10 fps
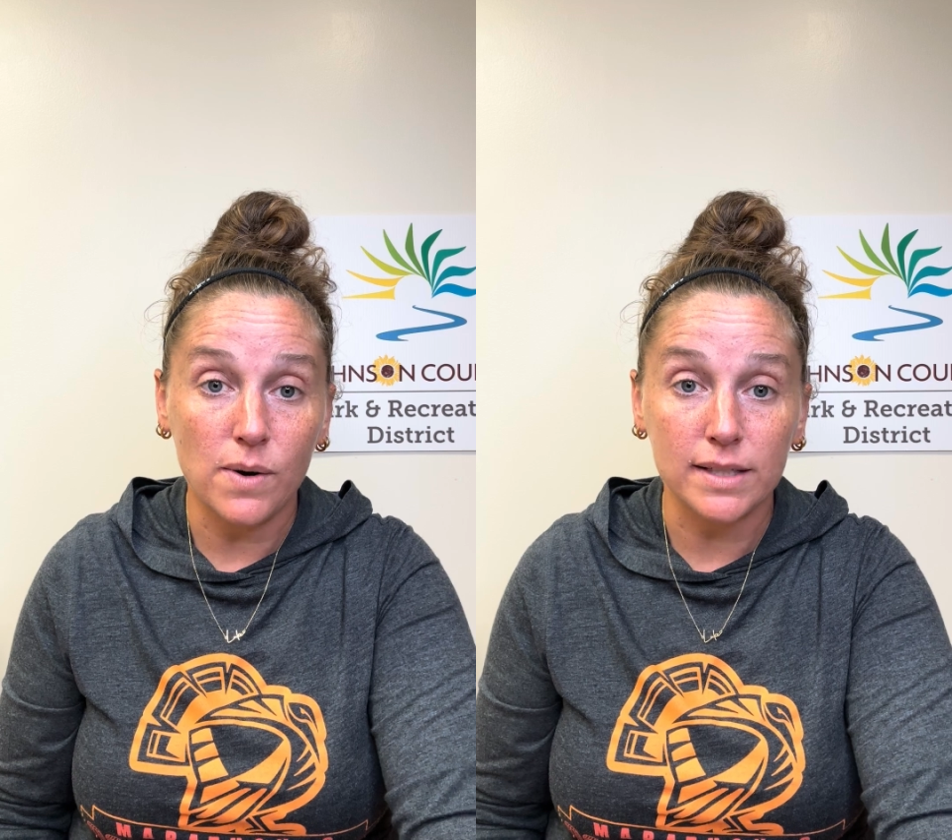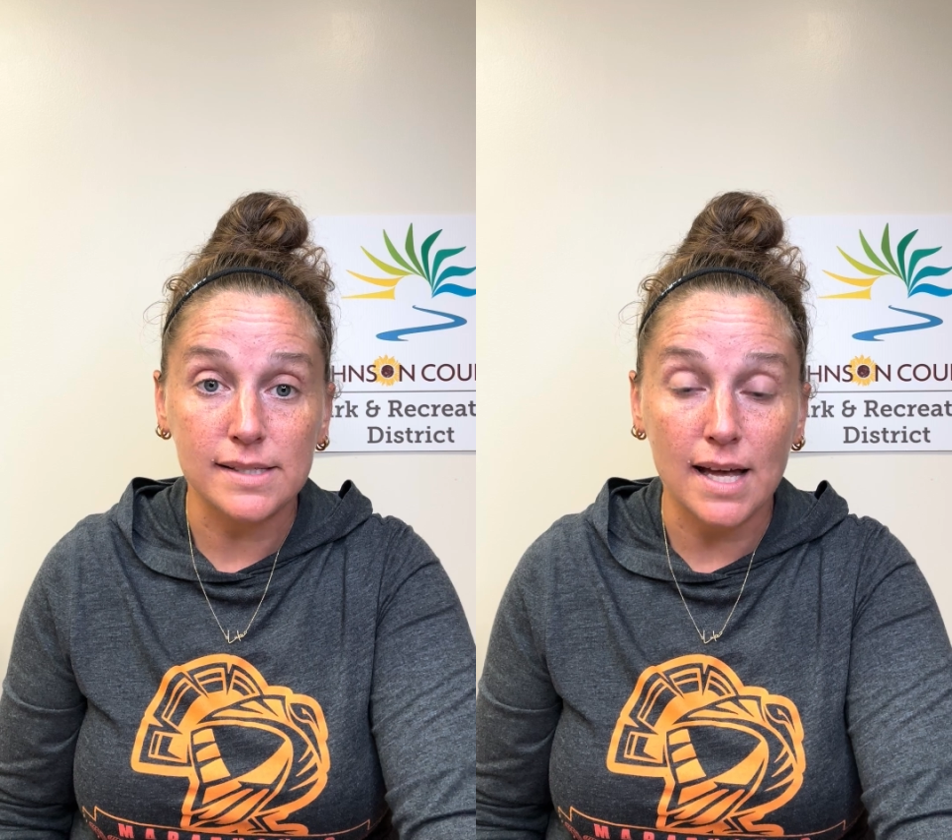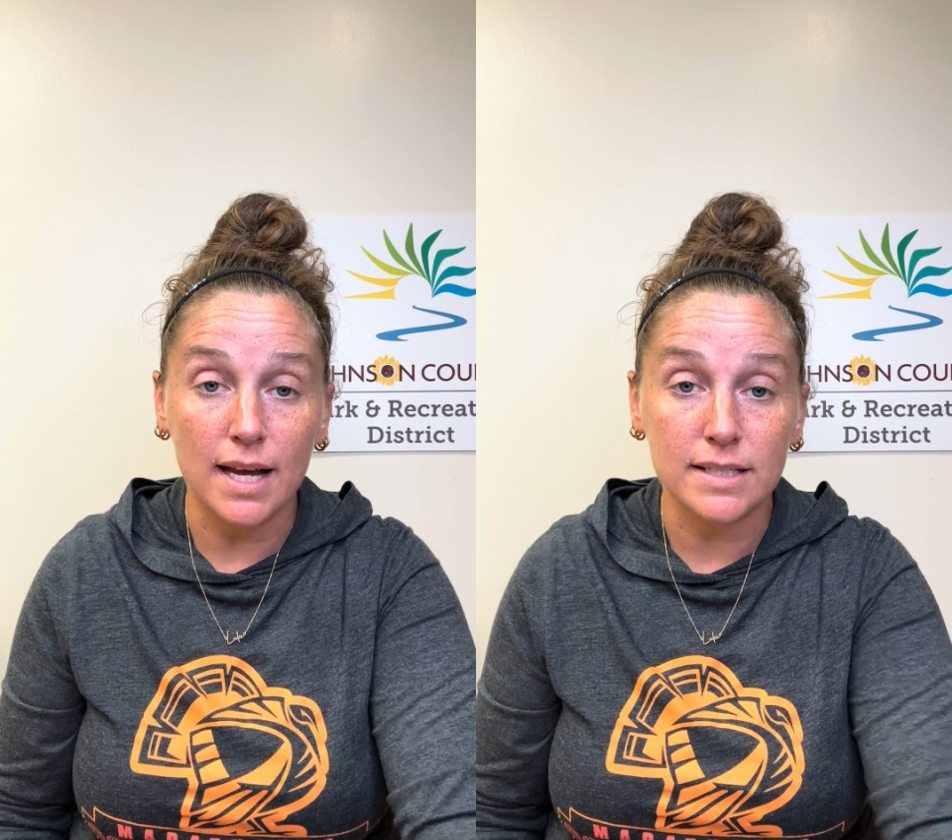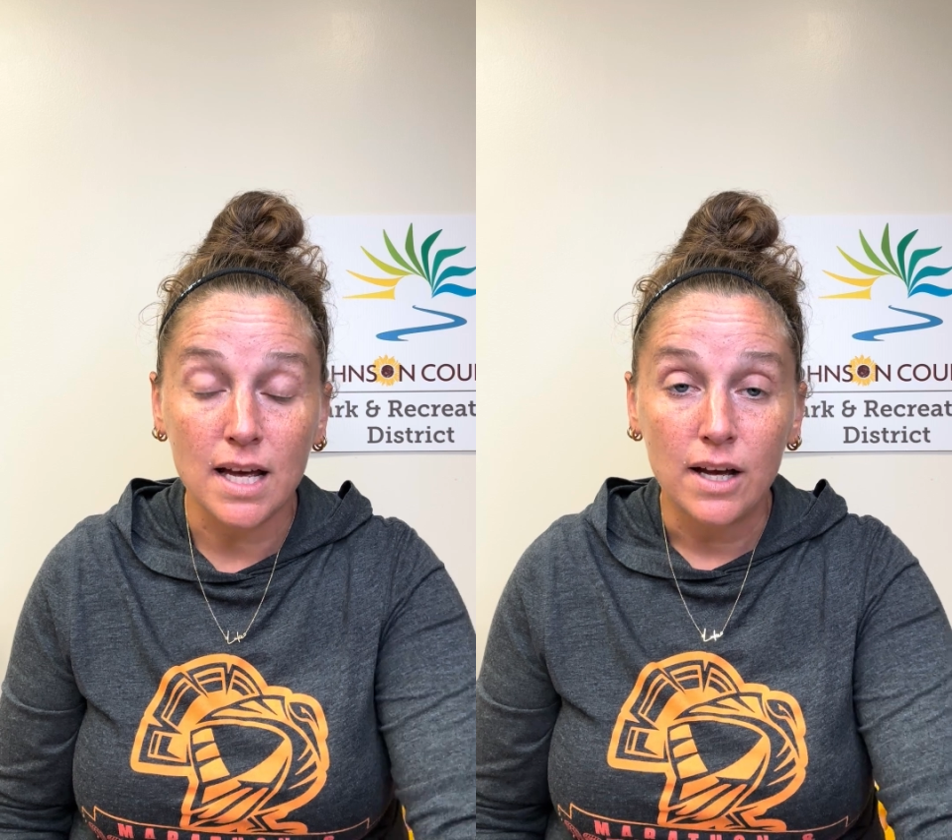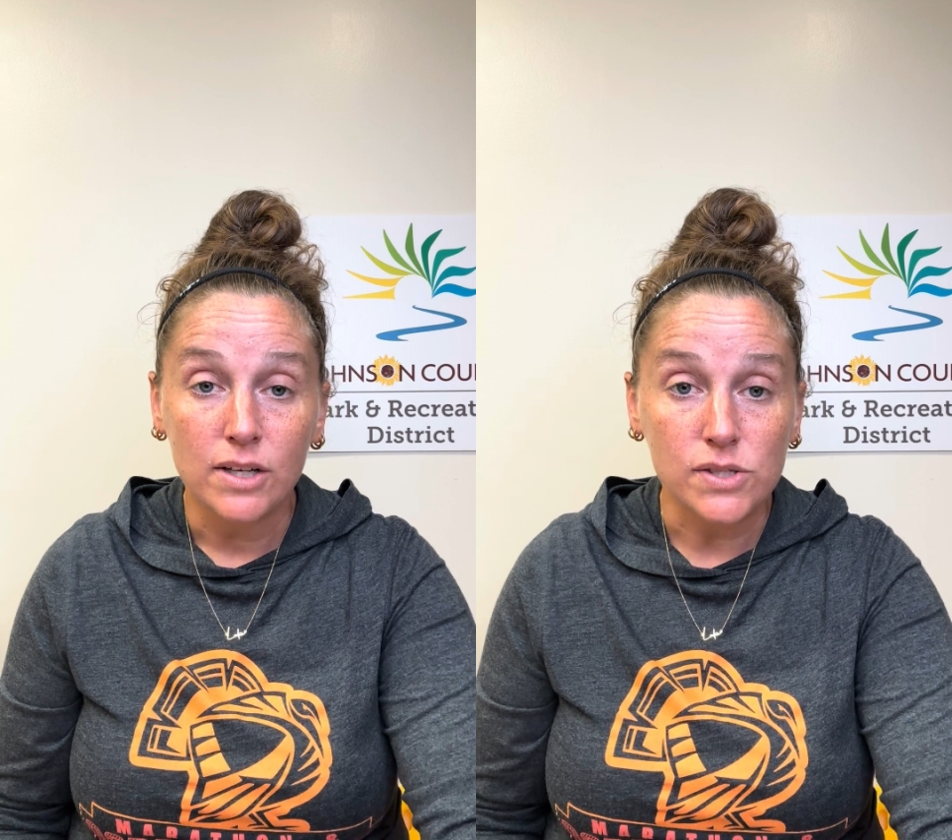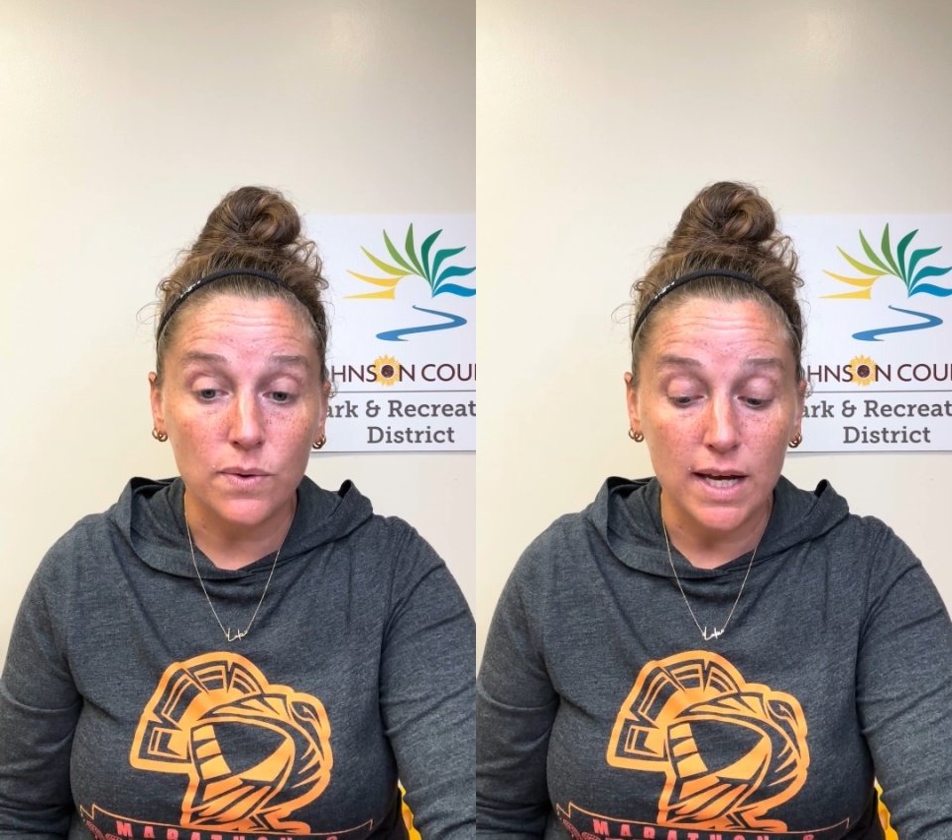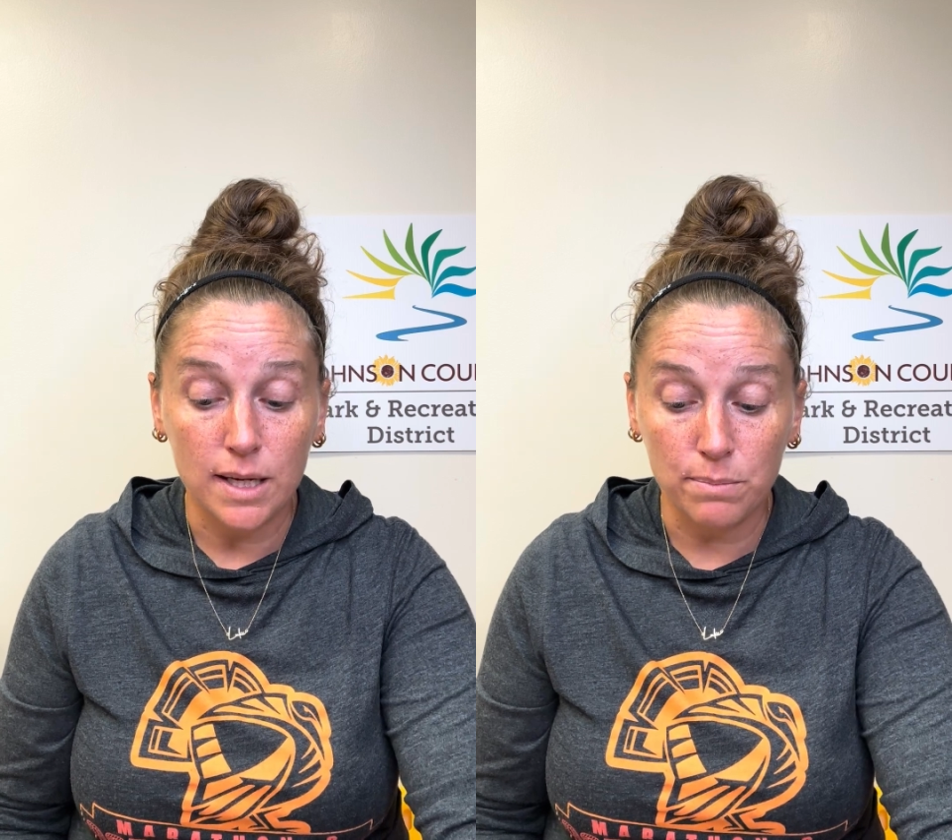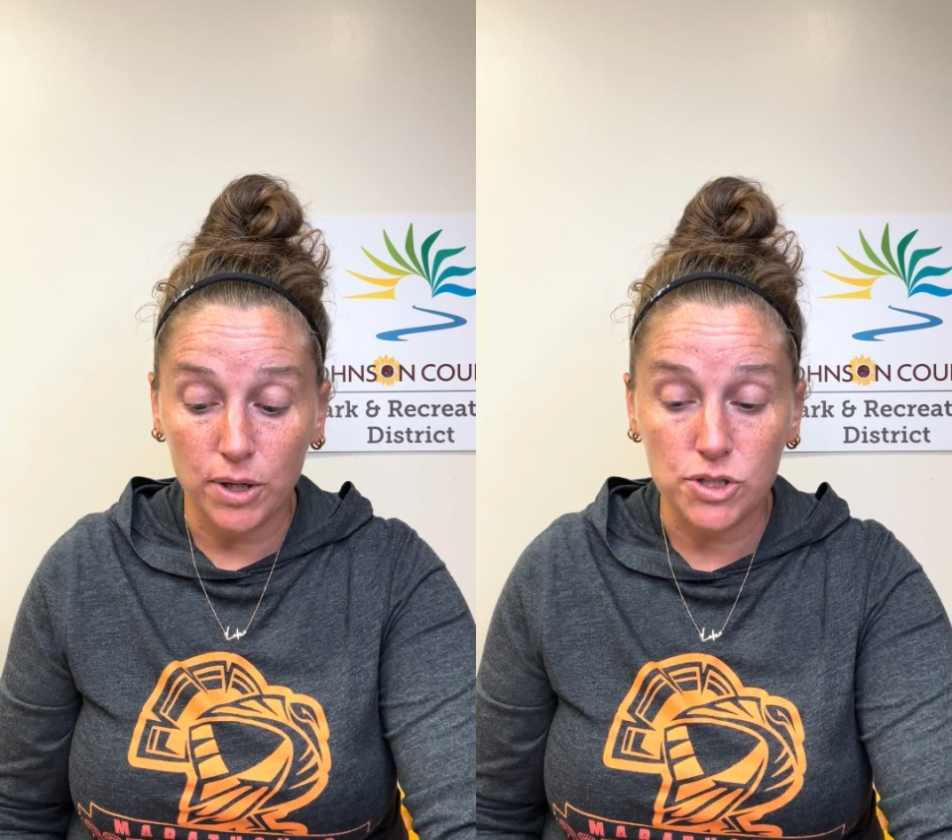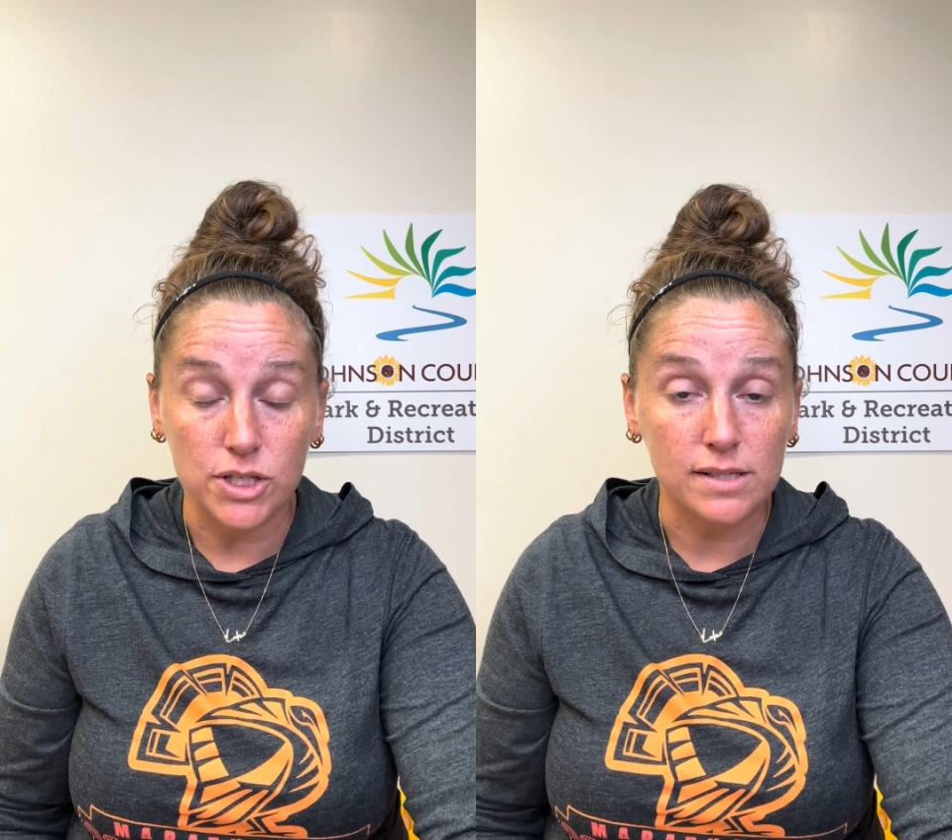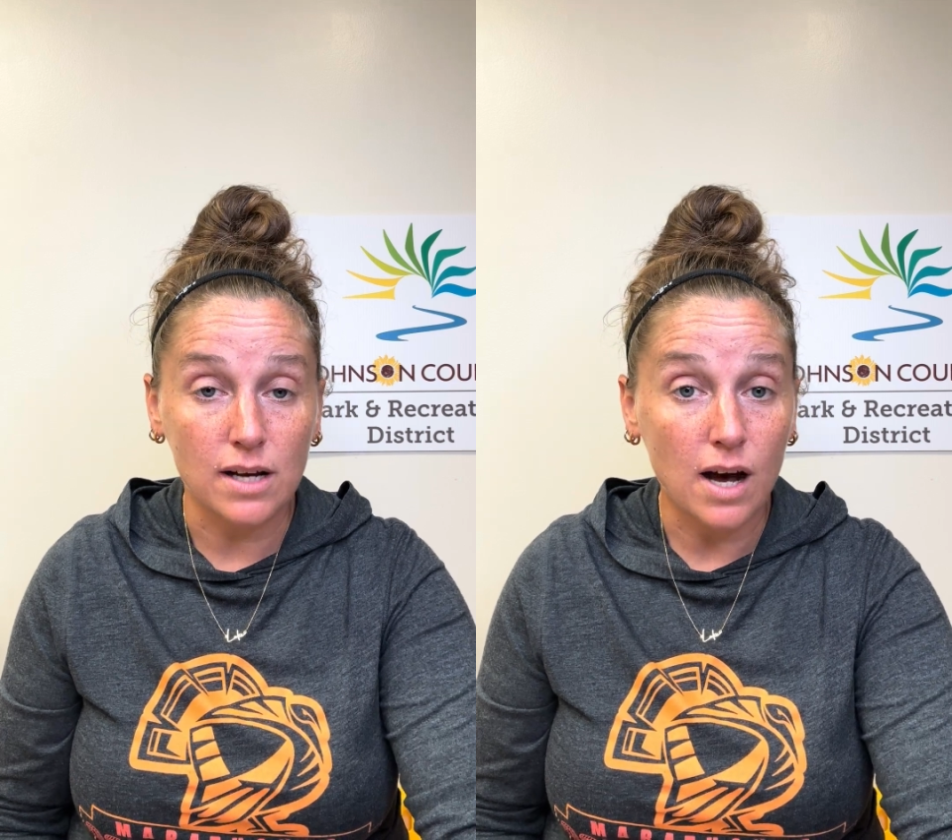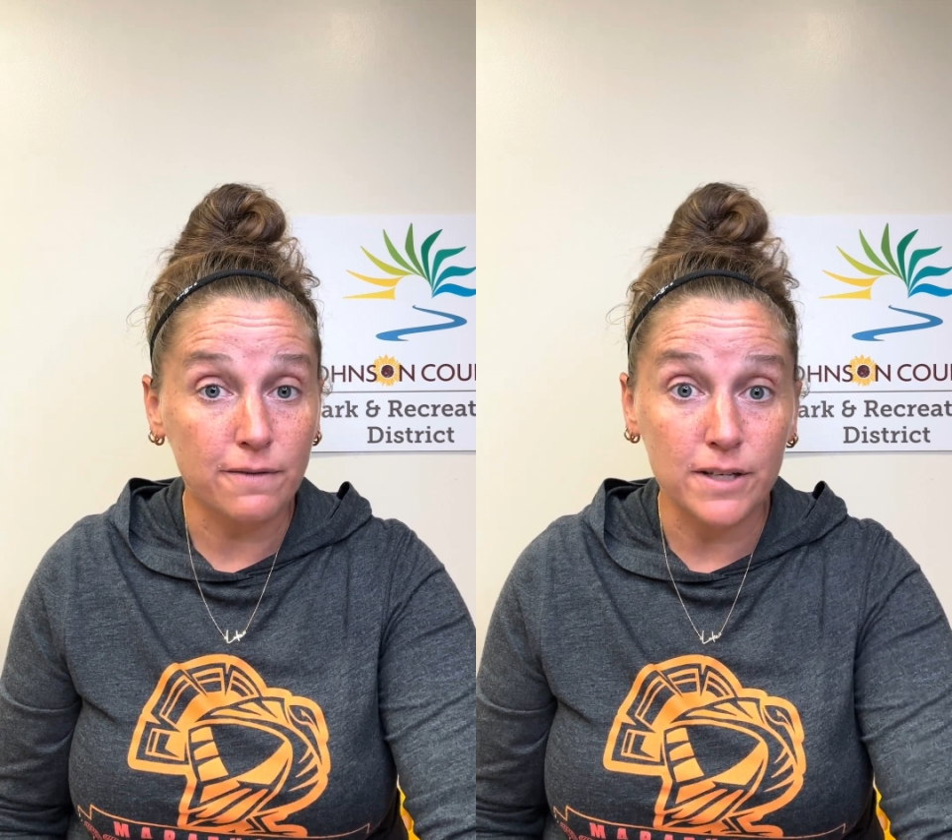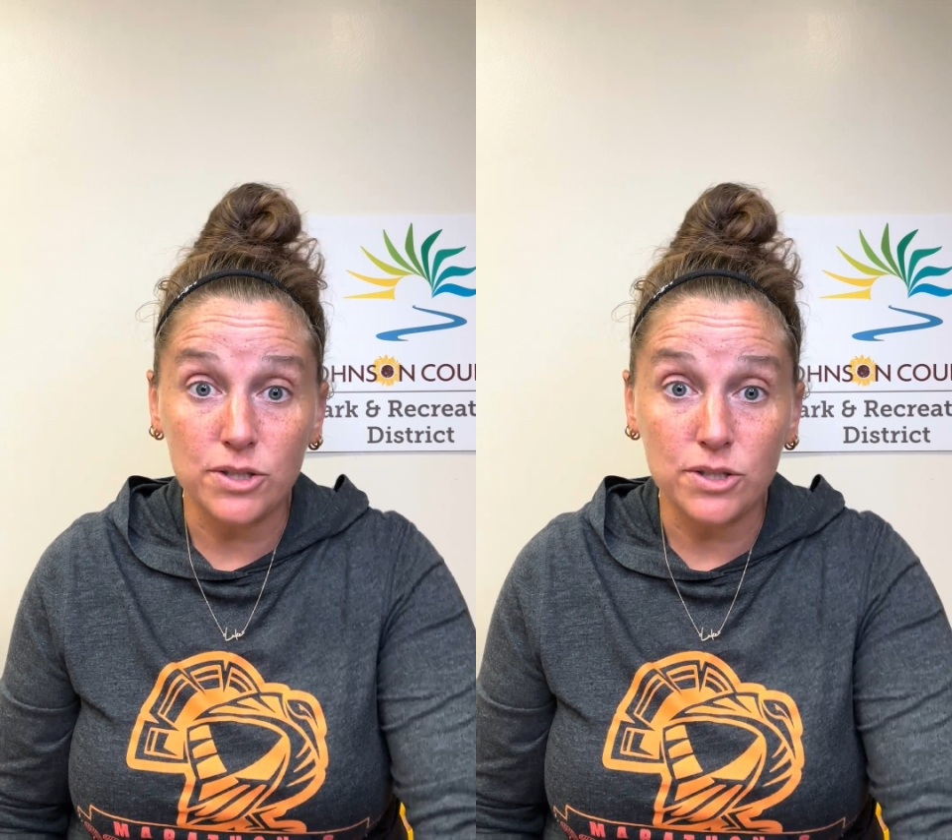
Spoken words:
on site so they can purchase coffee.